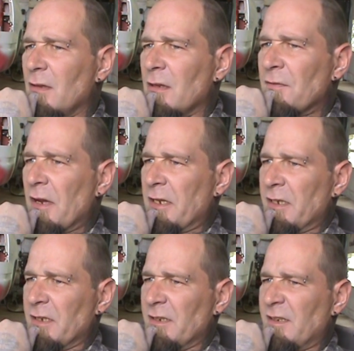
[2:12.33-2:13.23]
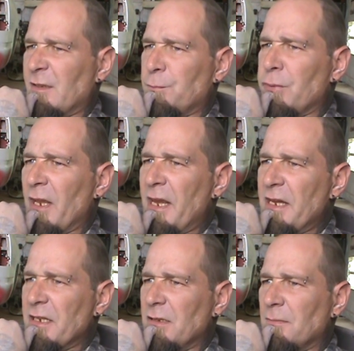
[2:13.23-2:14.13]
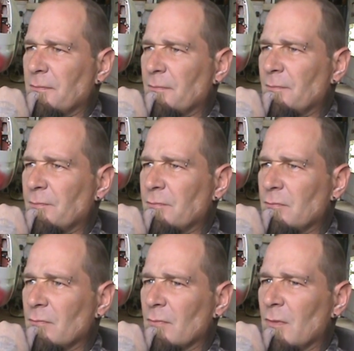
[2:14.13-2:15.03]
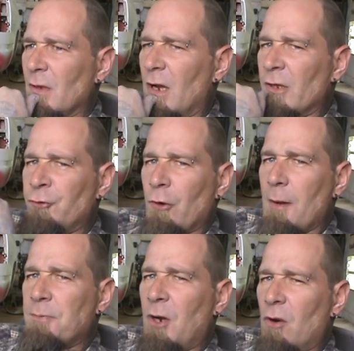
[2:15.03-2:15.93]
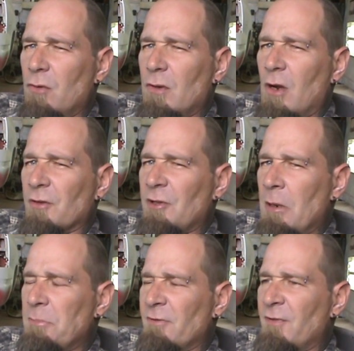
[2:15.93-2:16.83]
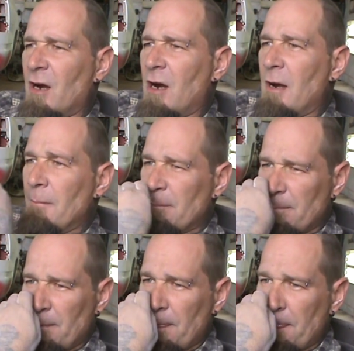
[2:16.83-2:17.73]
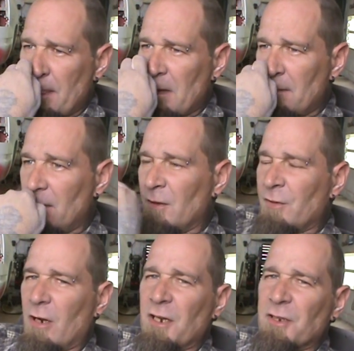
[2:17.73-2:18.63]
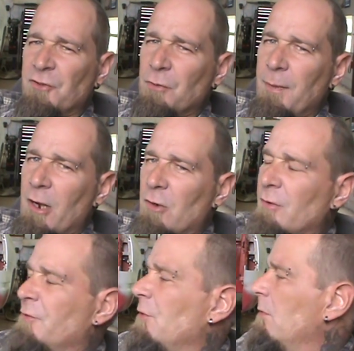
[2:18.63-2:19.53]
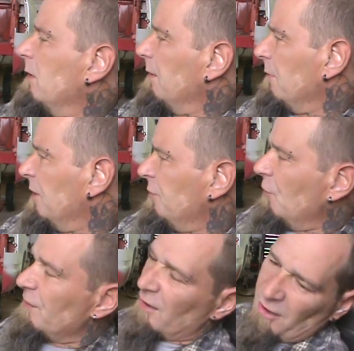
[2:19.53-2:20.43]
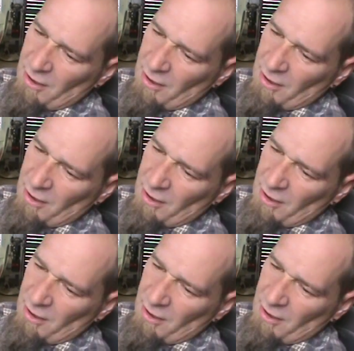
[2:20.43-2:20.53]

if I can explain a drop coat on top of, so I'm going to do better. So what I'm going to do is